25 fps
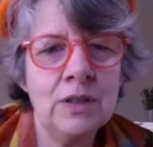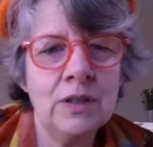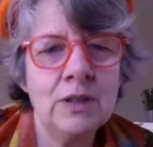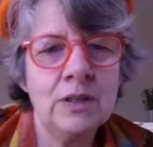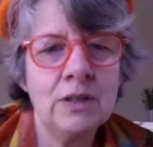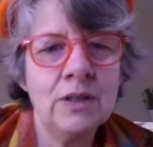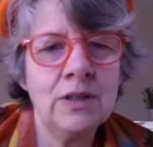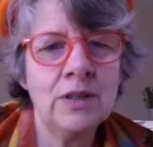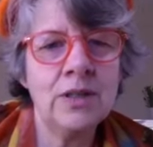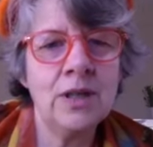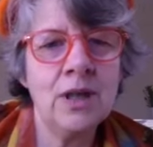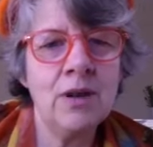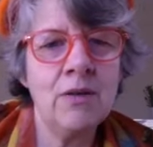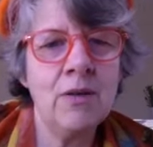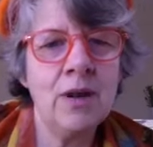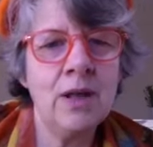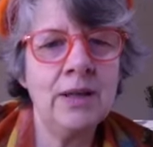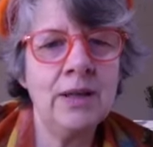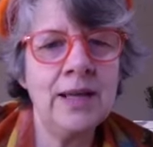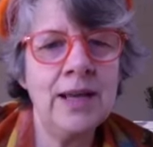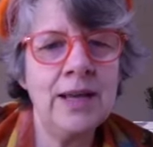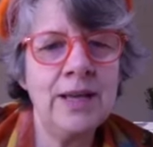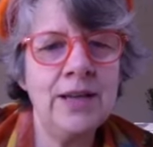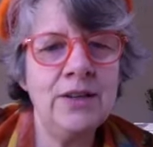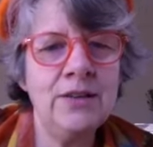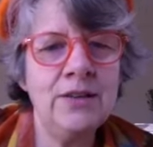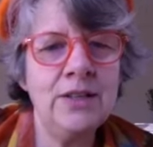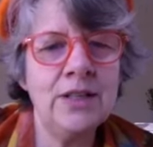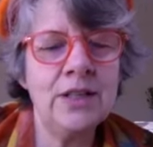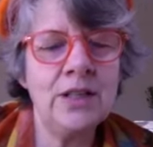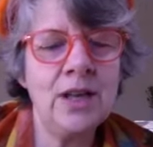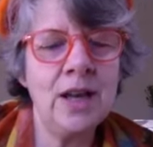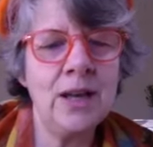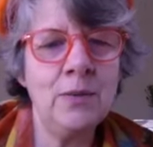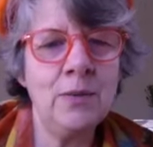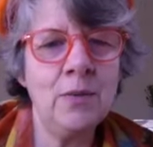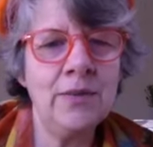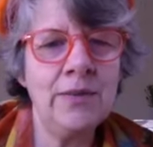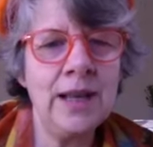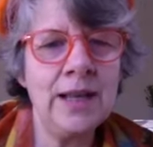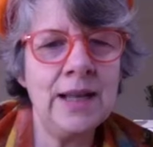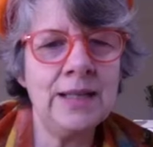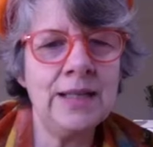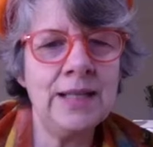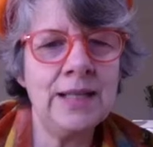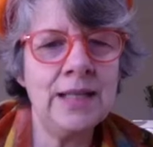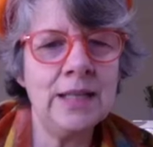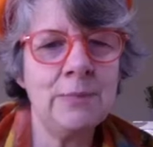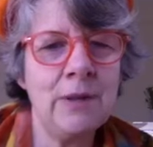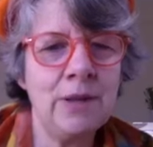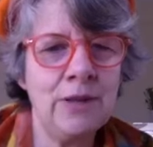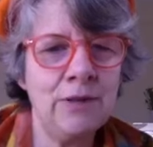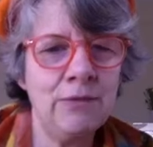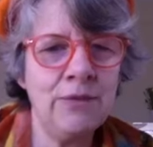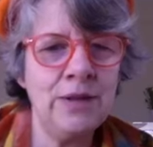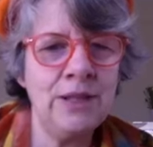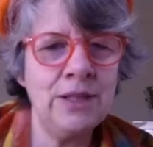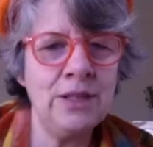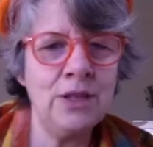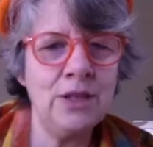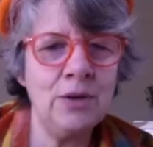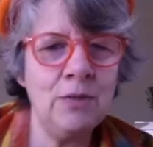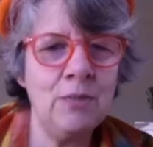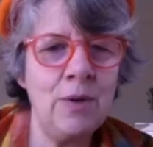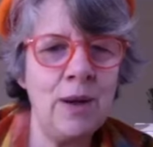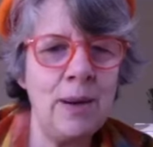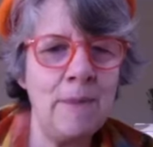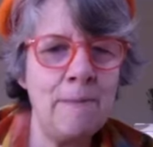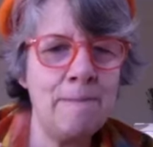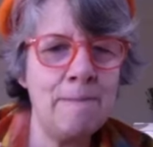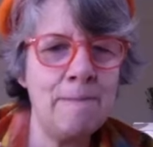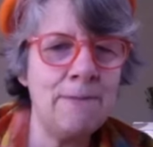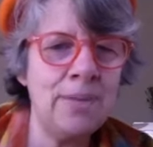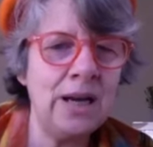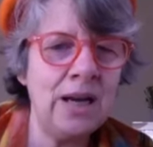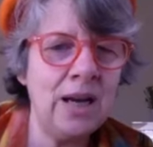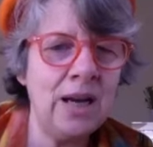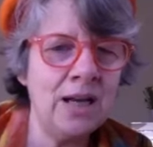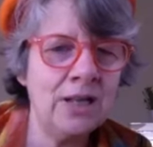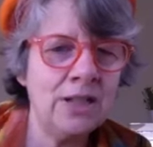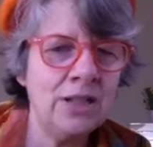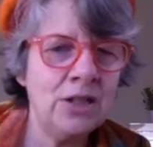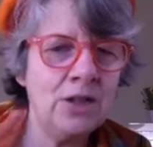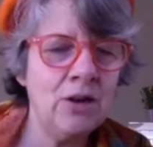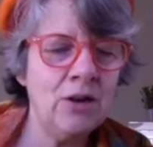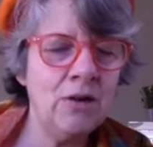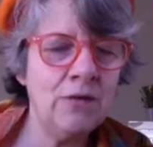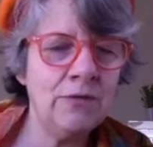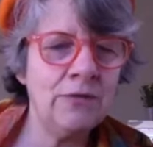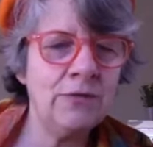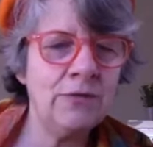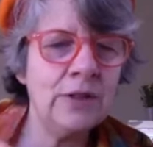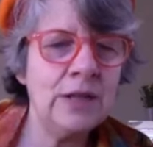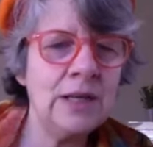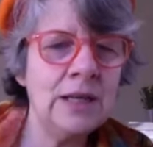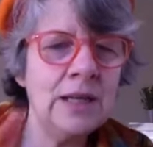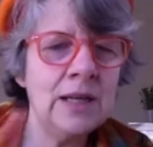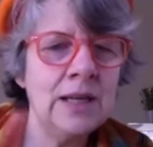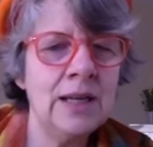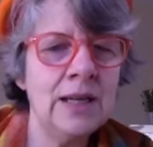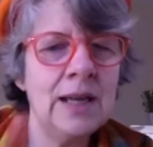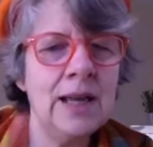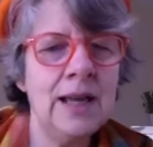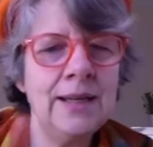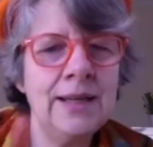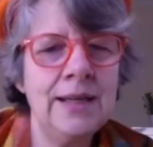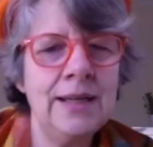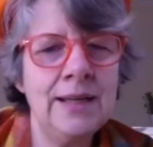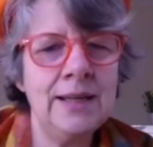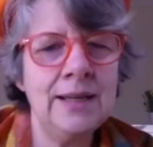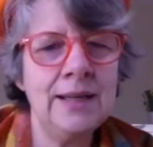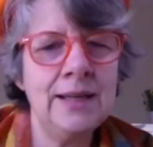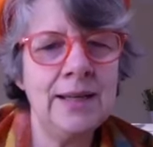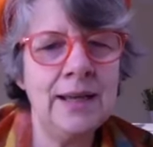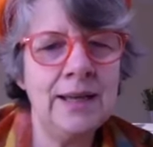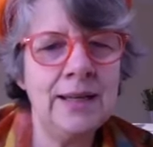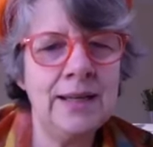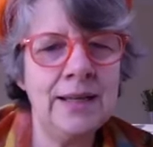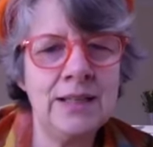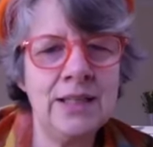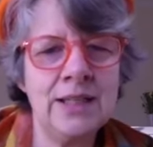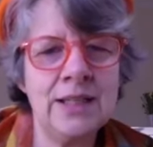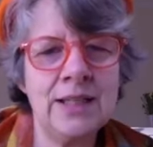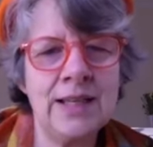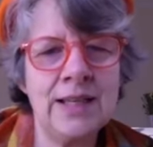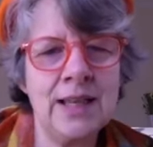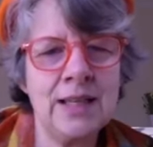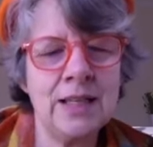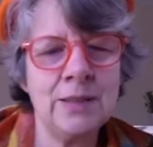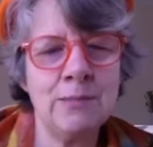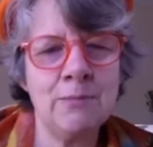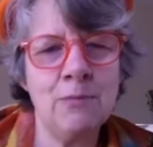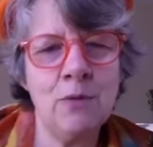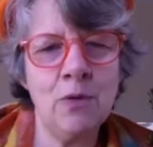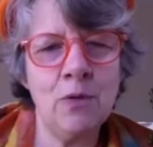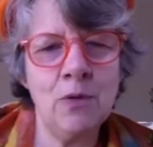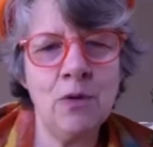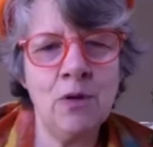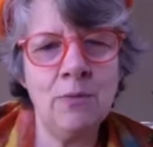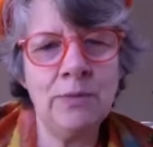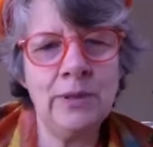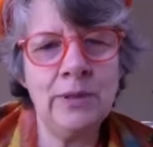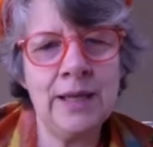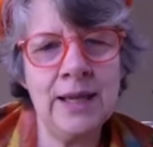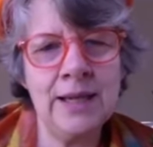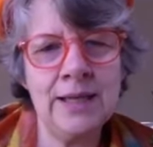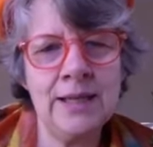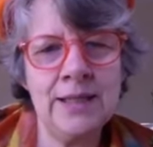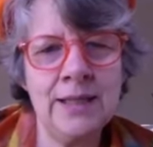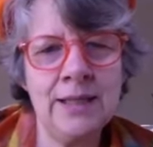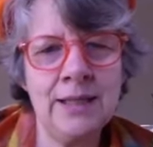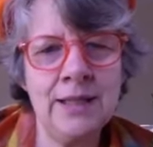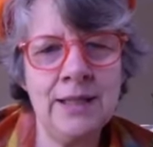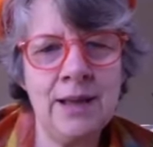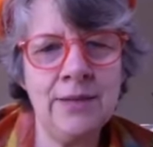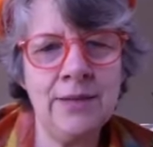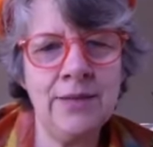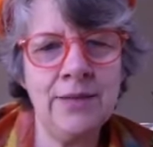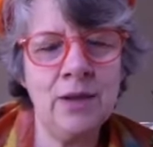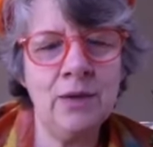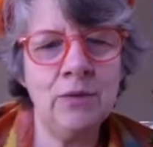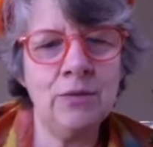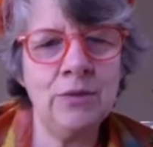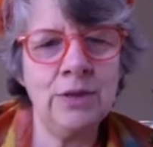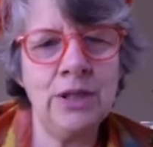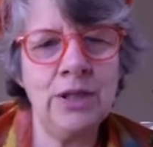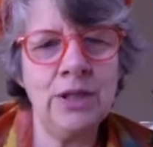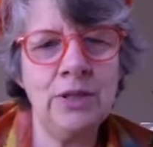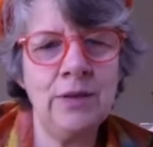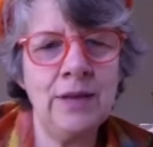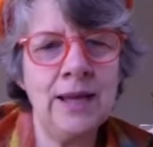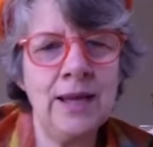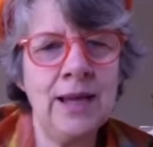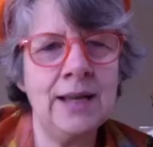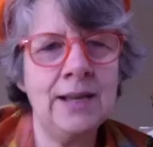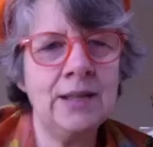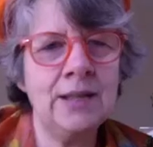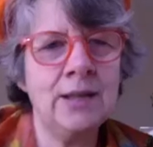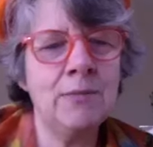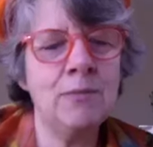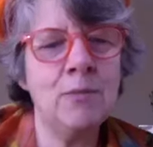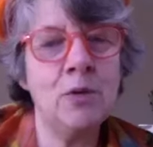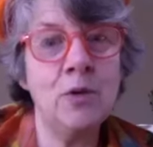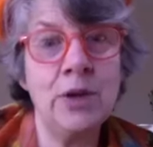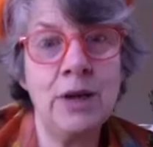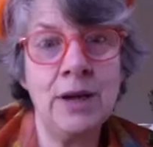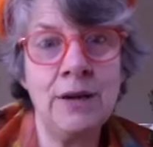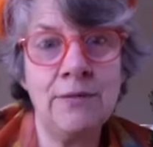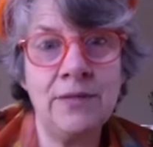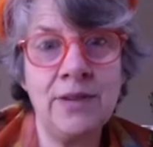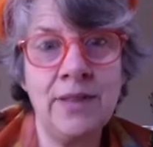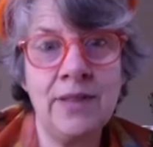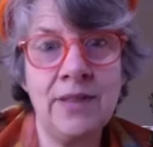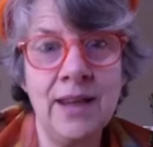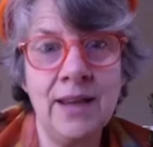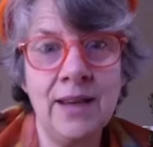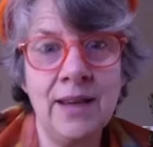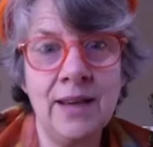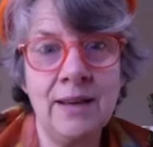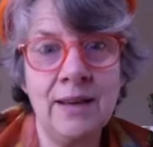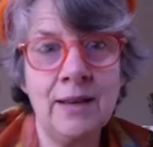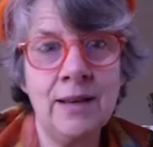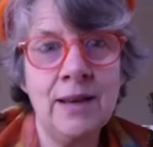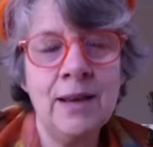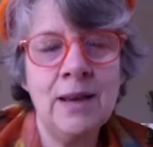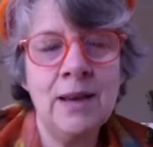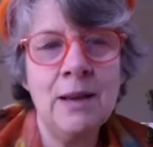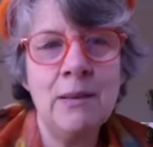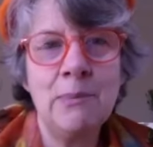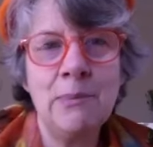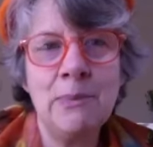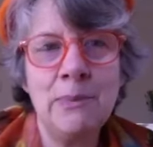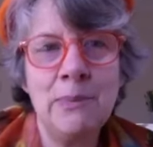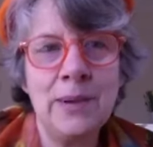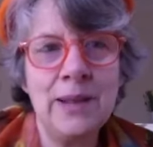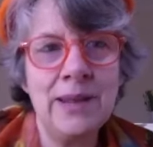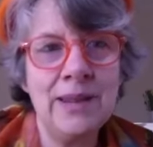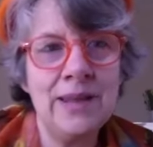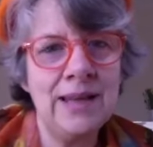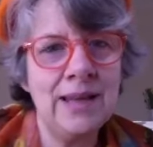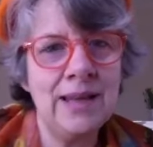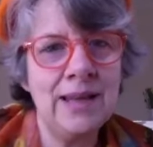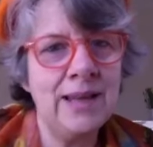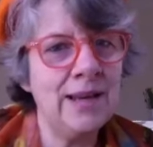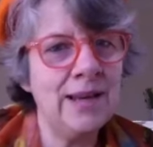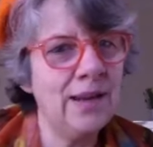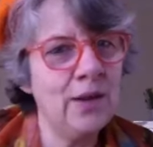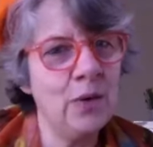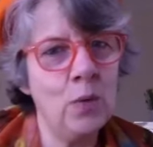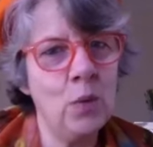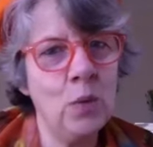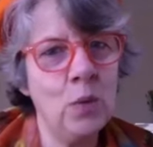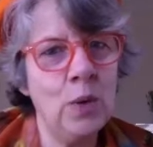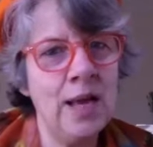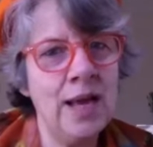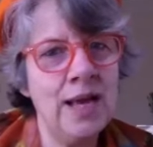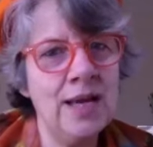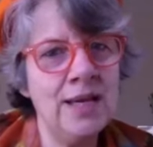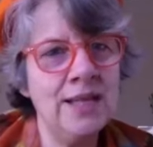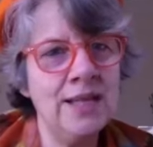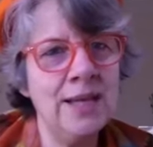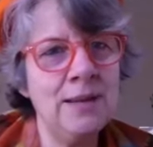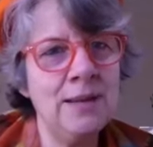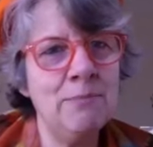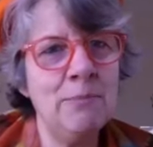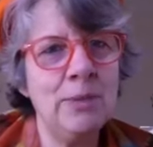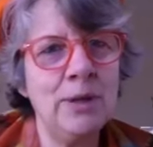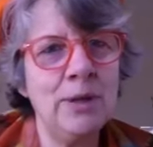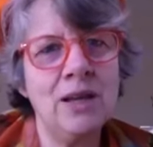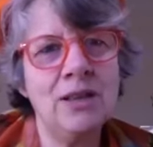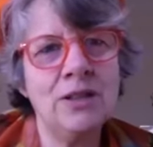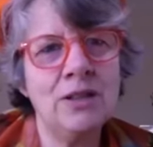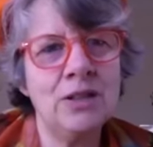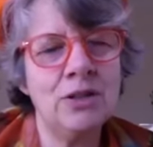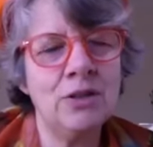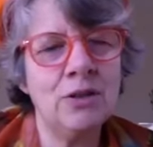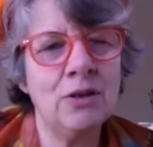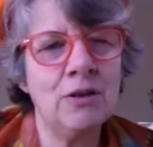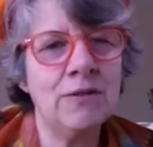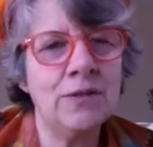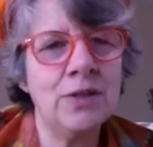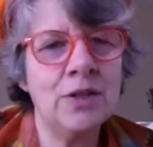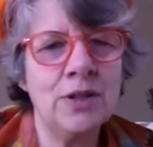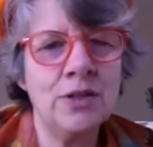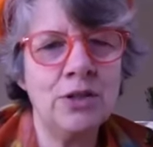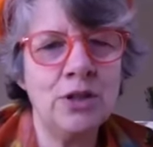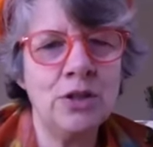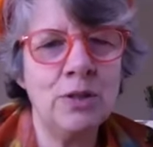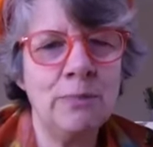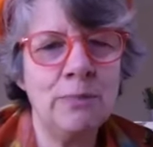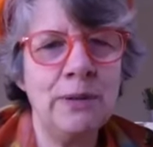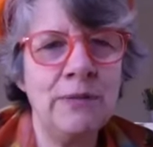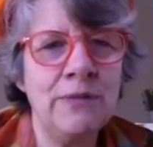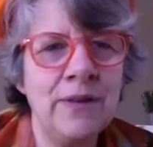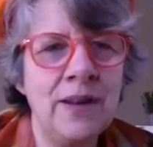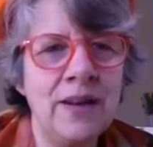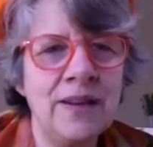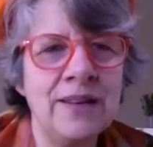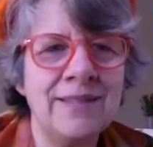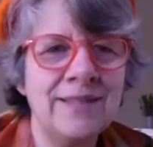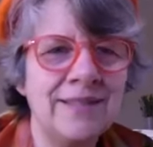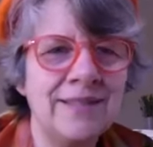So I'll let you decide what that is, but 3, 2, 1, blast off. And it just gets more complicated. The older you get, the more you have to think. But they all end in blast off, so it should be fun.